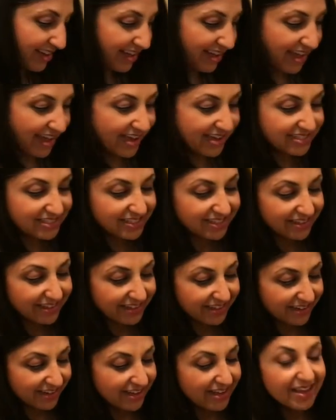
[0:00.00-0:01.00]

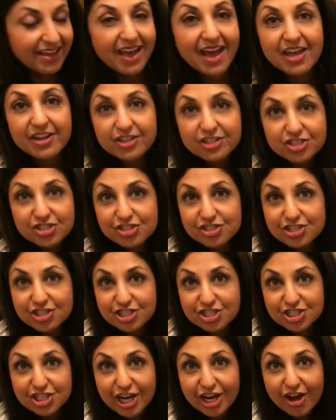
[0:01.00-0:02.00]
Excellent. And then
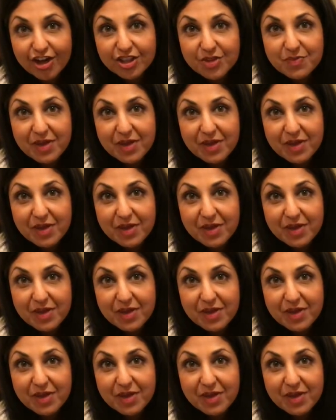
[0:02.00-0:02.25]
just check on the